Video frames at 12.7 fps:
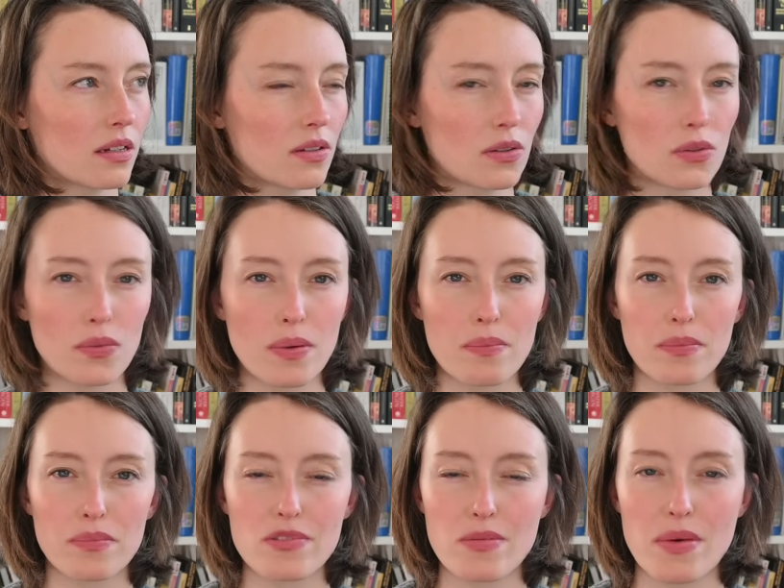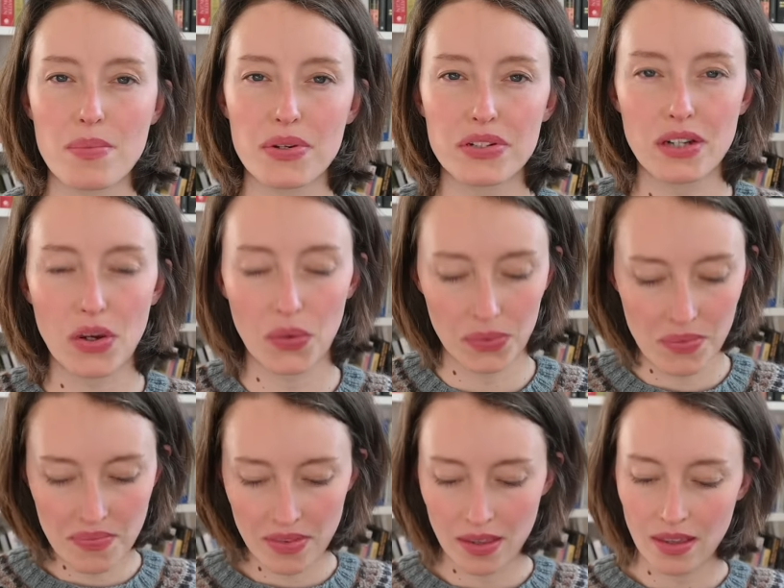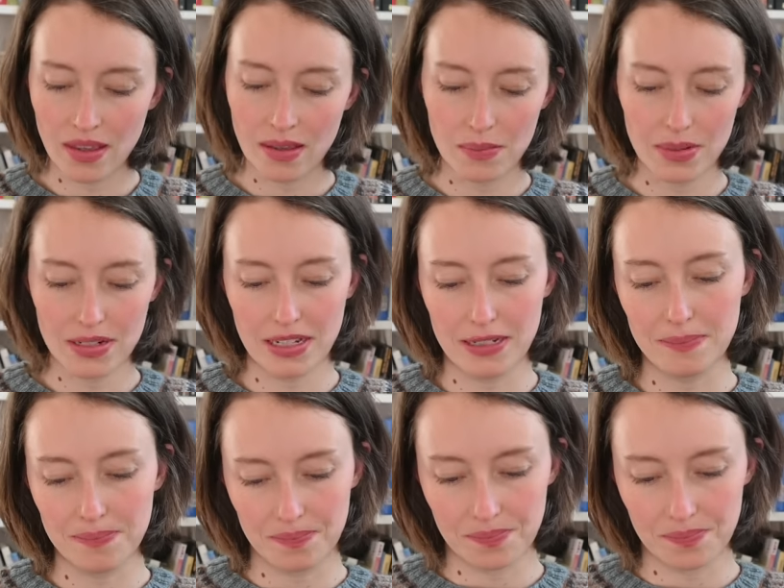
don't know, remembered now. But yeah.